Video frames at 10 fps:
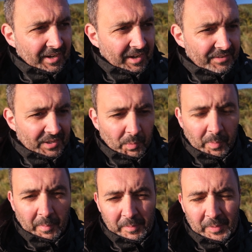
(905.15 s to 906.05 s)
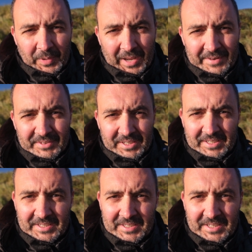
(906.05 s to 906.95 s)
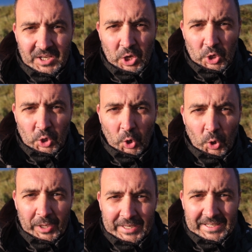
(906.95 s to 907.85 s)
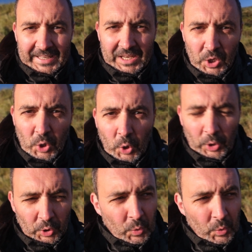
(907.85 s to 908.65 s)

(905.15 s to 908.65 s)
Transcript: I think we're probably going to have to call it